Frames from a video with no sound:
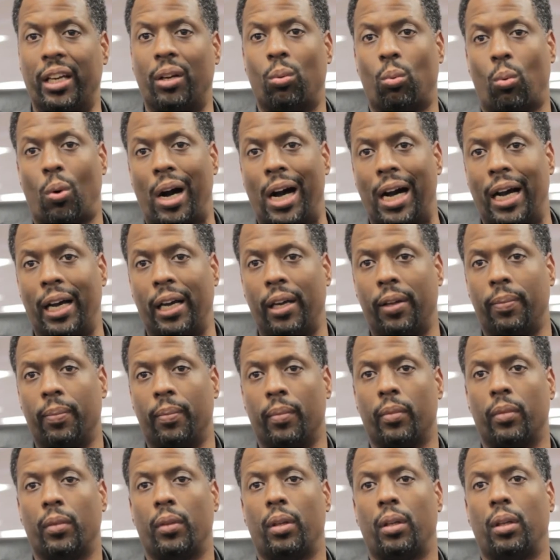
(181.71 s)
and why.
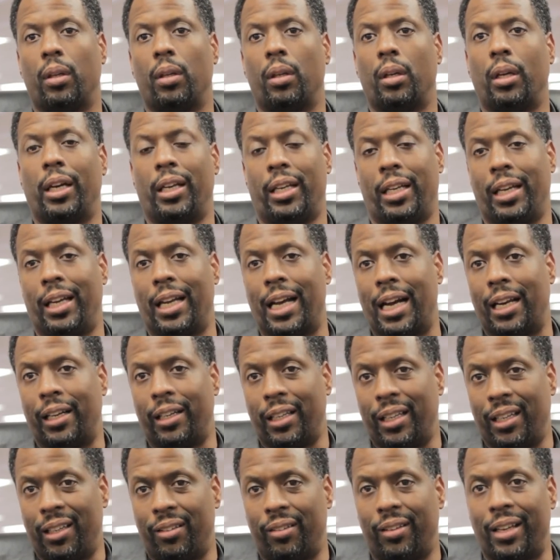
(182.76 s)
And he got
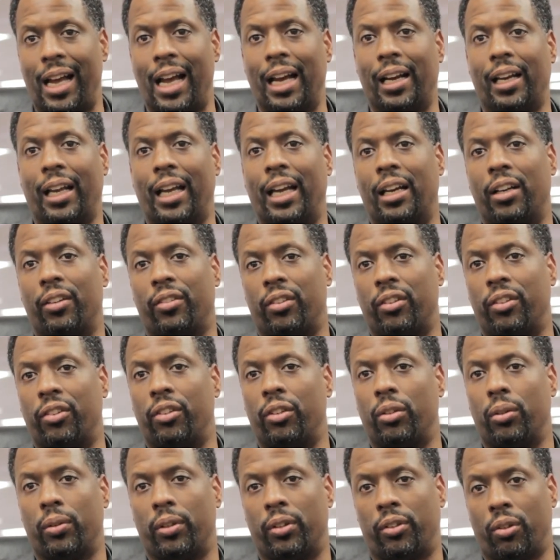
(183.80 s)
the exact answers
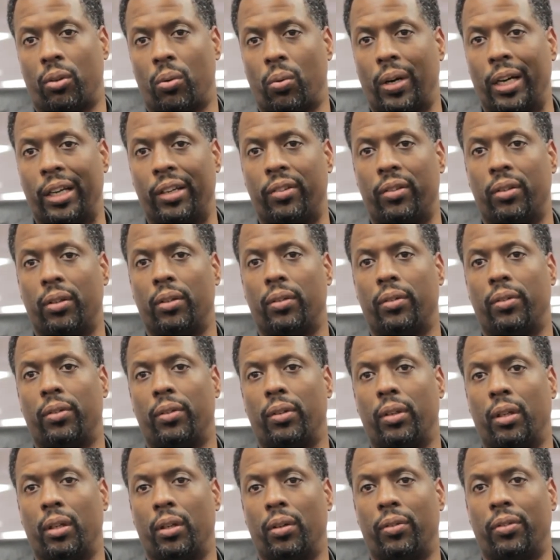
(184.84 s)
to his questions,
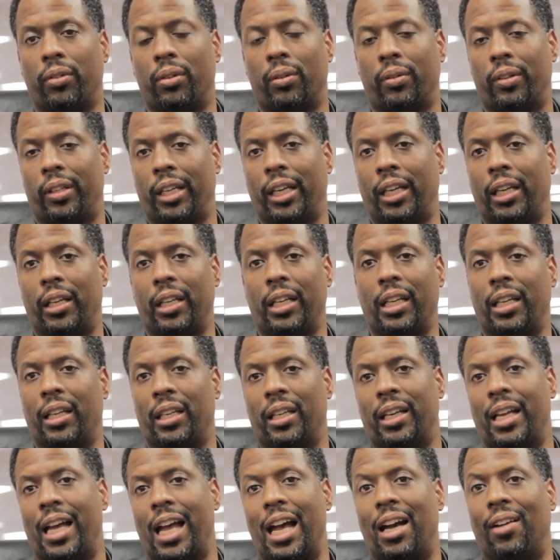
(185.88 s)
you know, so then he
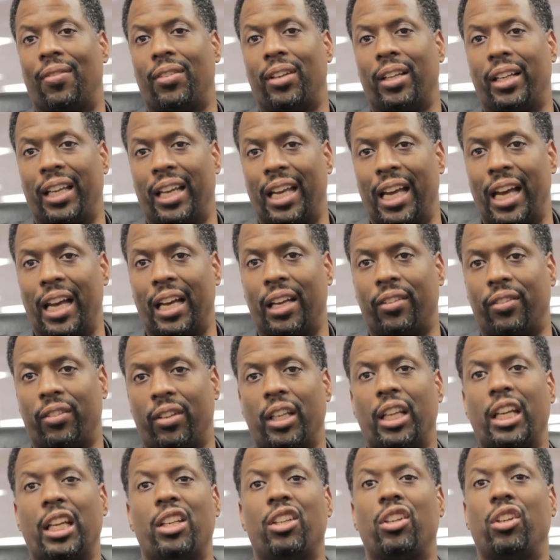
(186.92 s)
didn't have to guess,
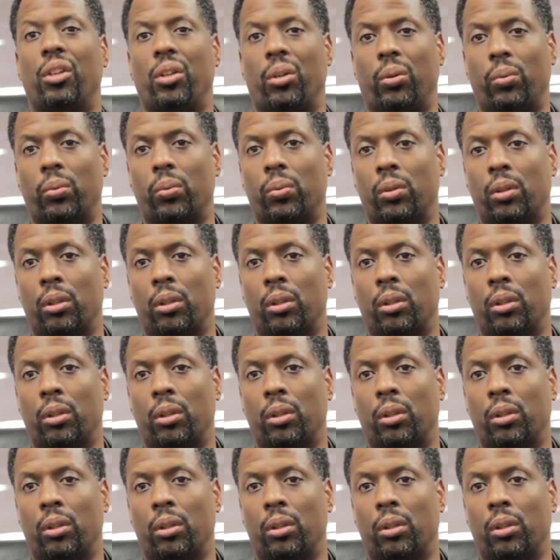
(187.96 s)
he knew.